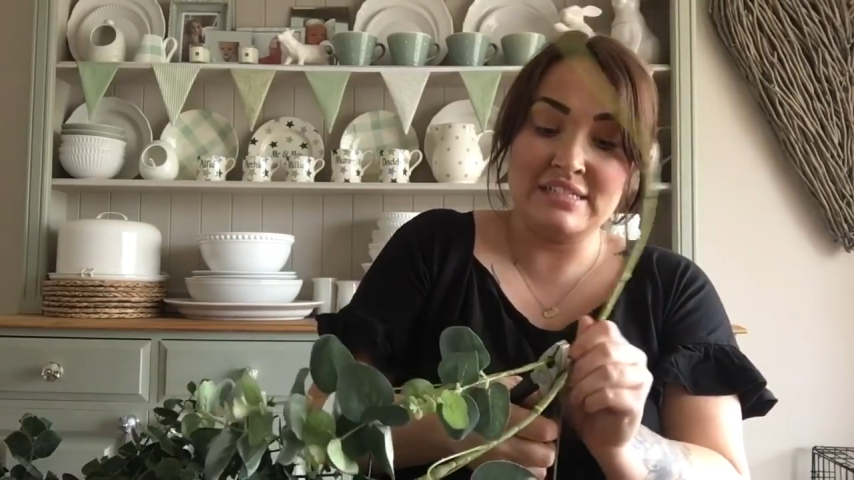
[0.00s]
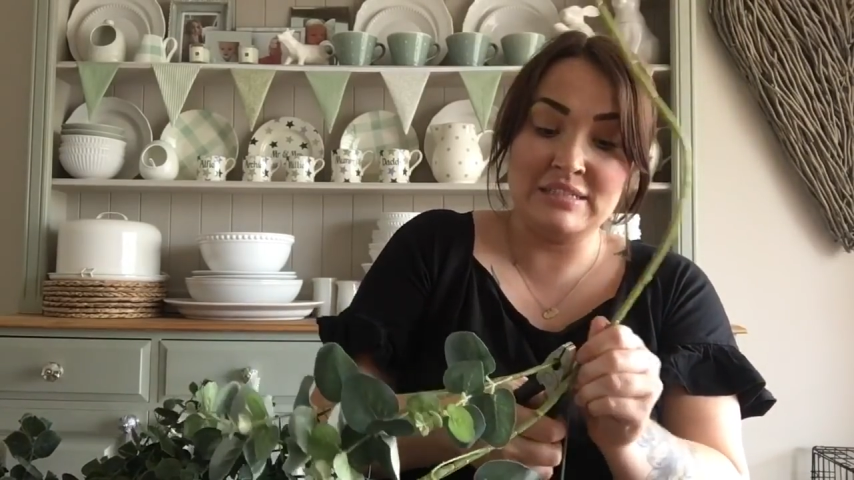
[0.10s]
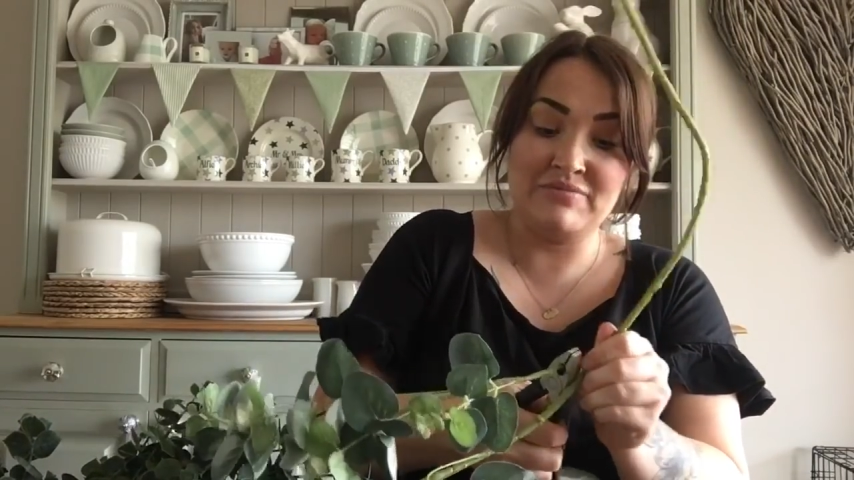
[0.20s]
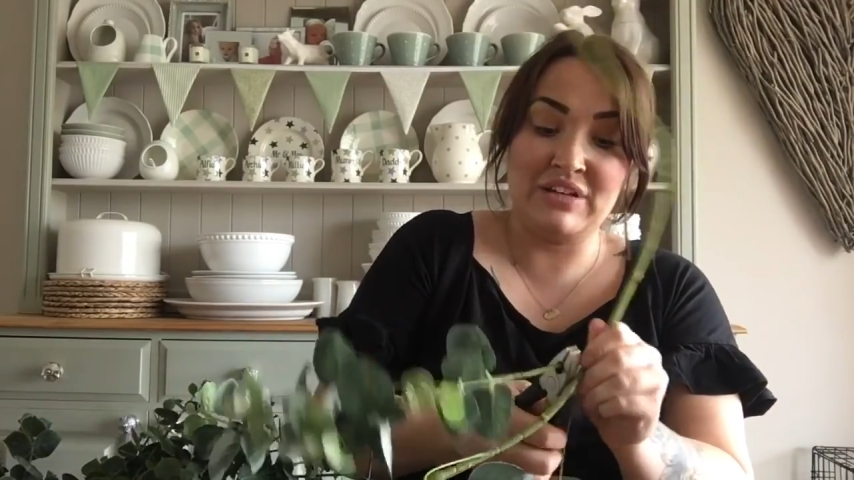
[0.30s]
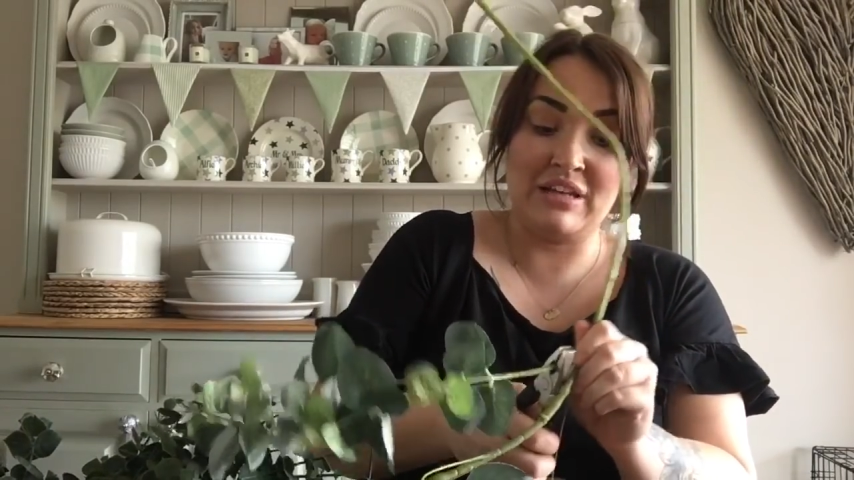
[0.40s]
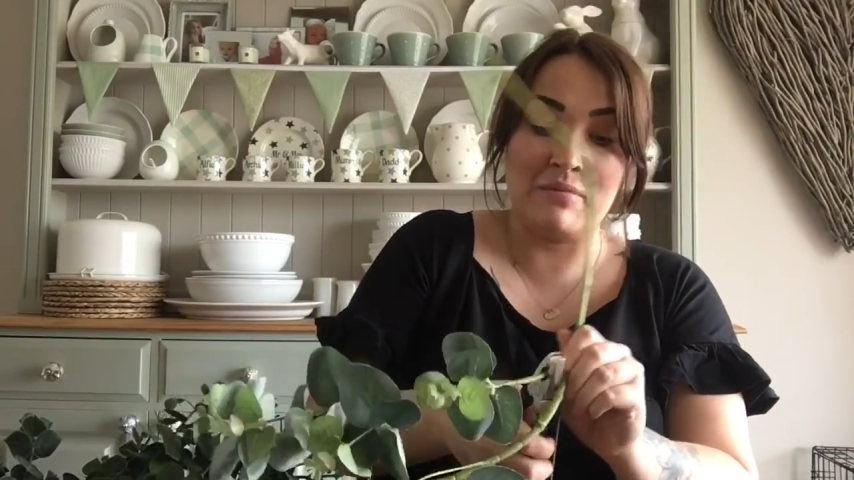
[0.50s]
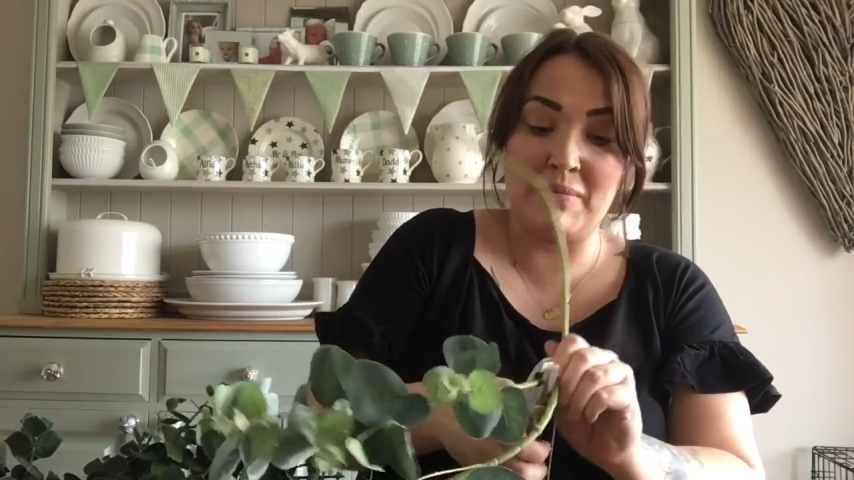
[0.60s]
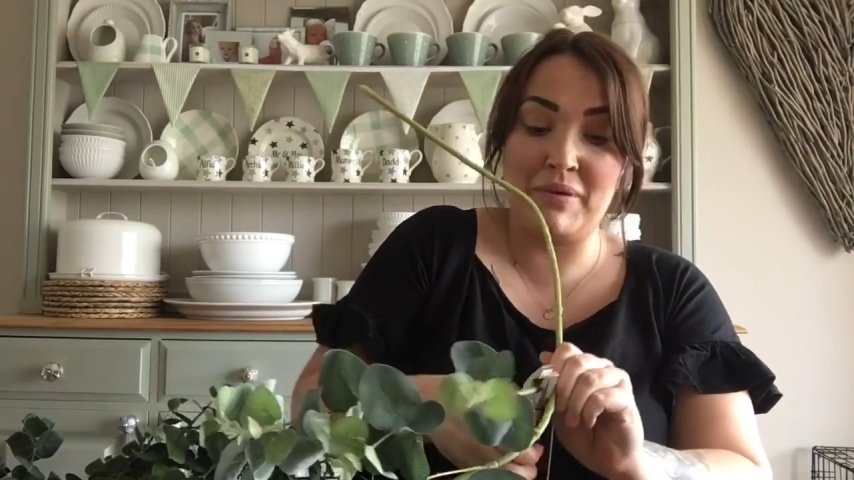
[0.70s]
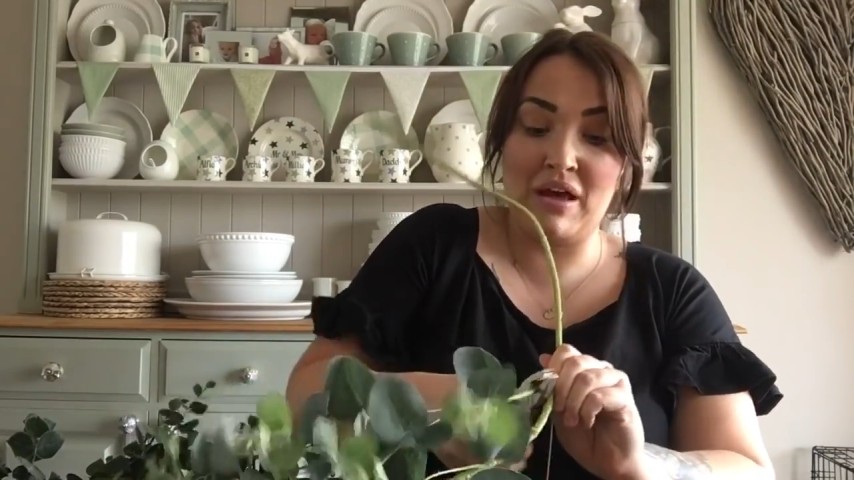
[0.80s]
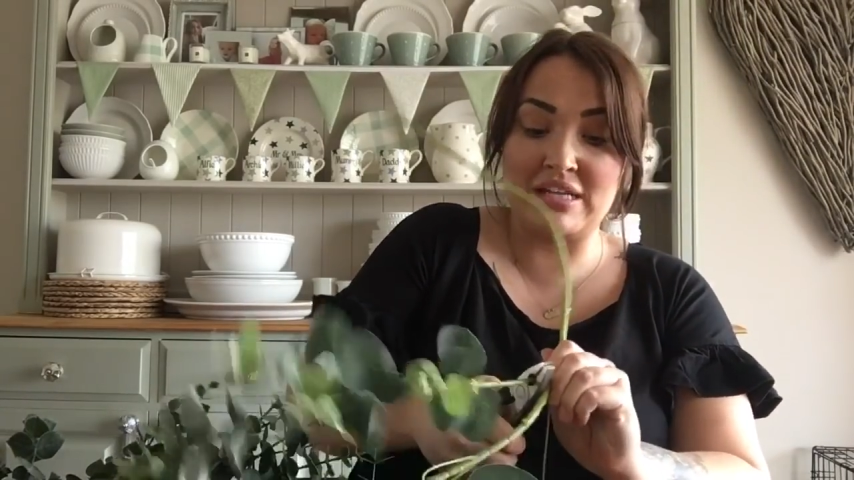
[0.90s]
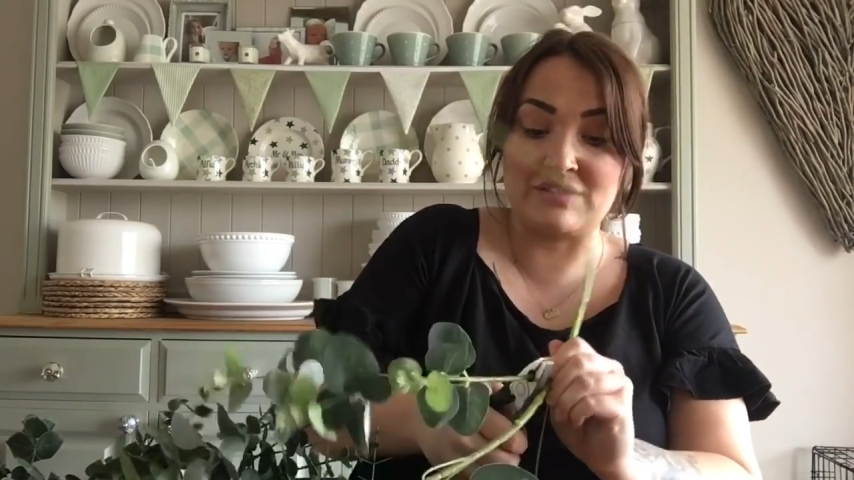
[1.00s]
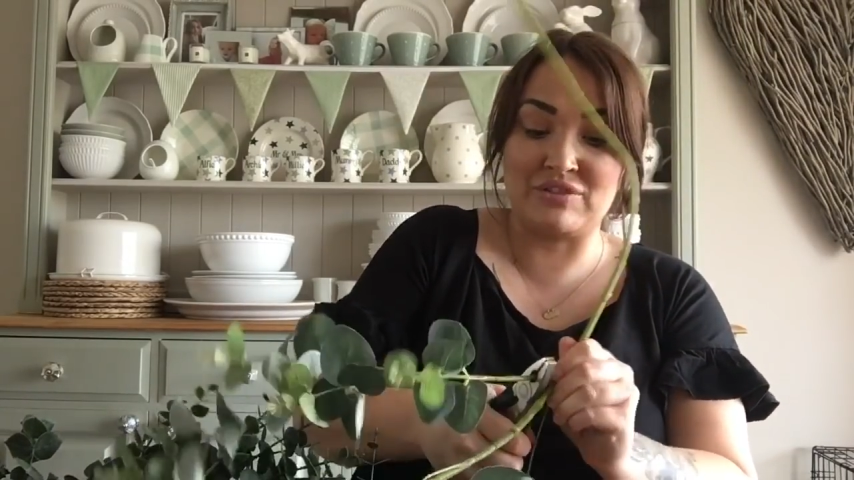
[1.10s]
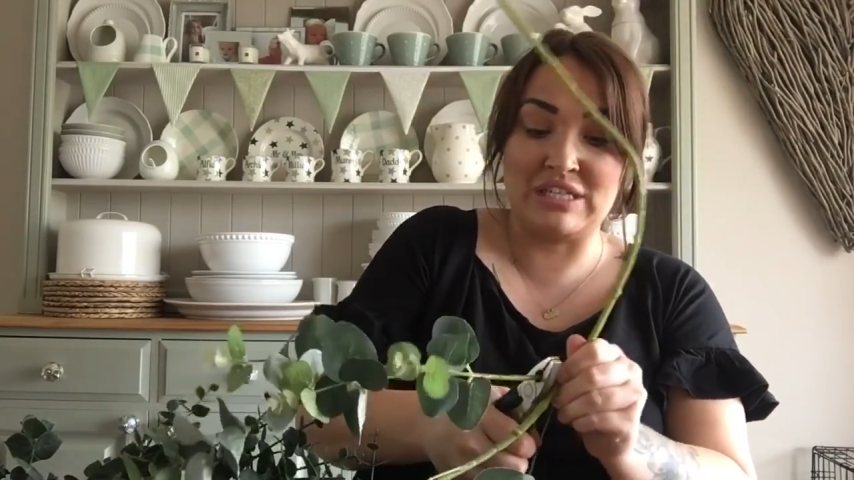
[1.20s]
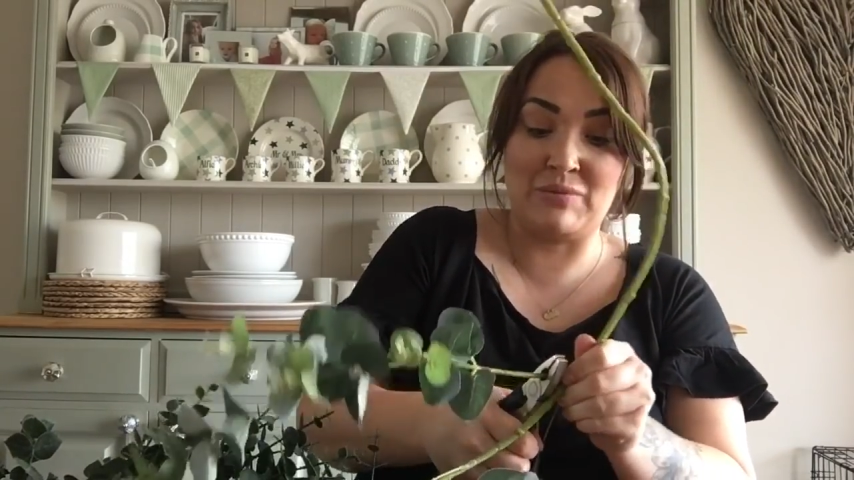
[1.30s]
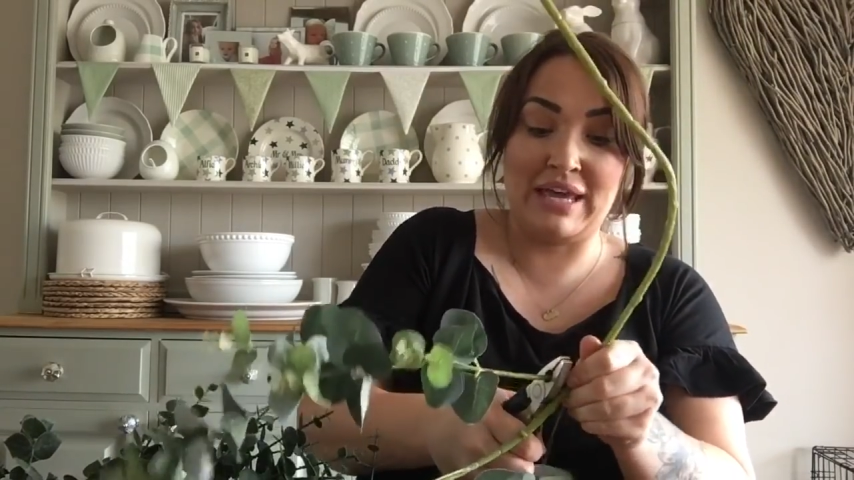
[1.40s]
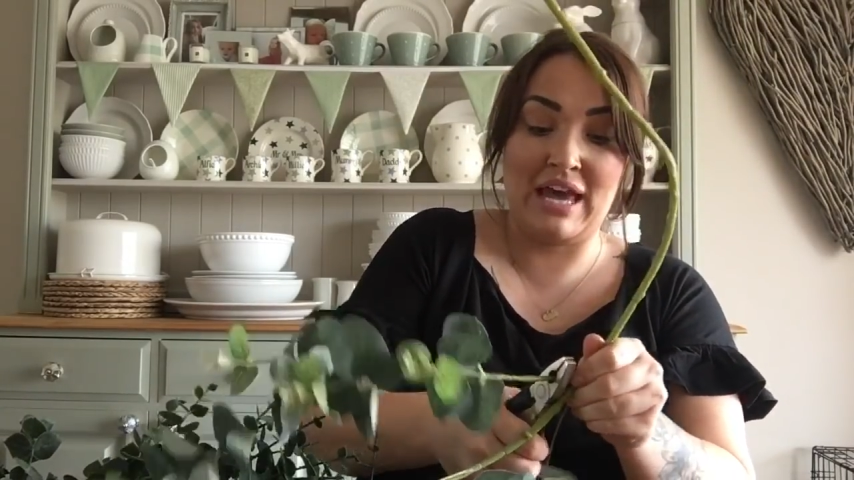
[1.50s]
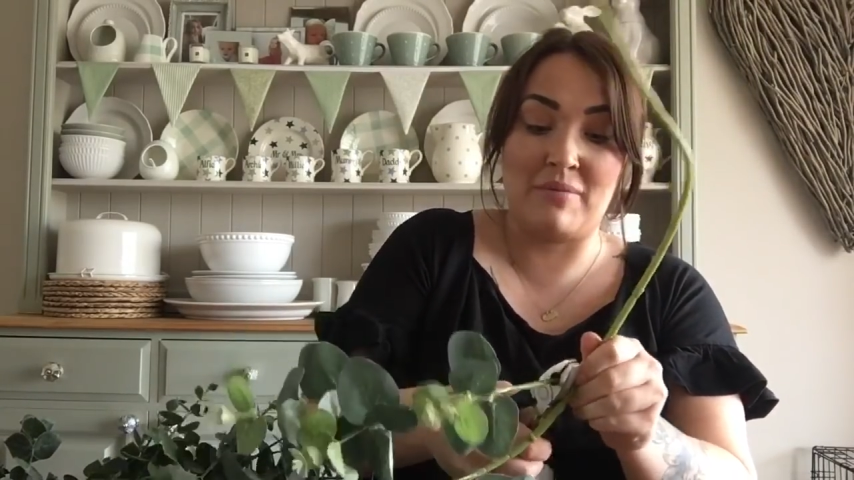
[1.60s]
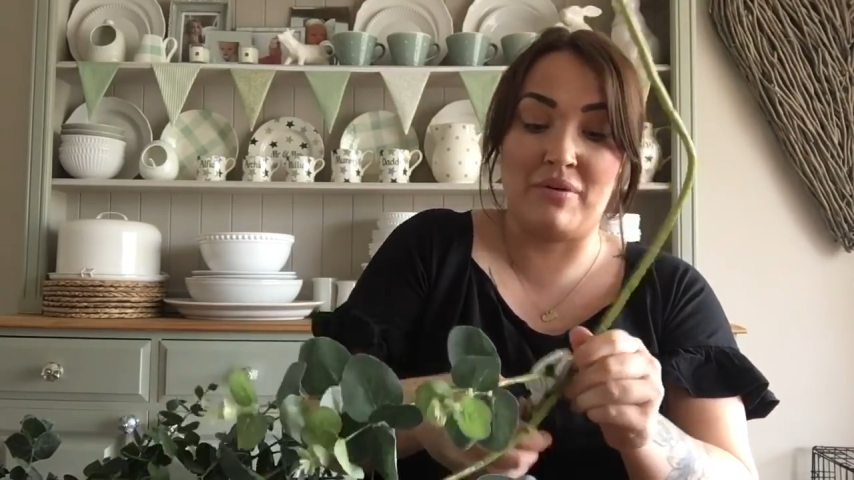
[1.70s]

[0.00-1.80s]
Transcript: Hopefully, like, my pliers are on their way out,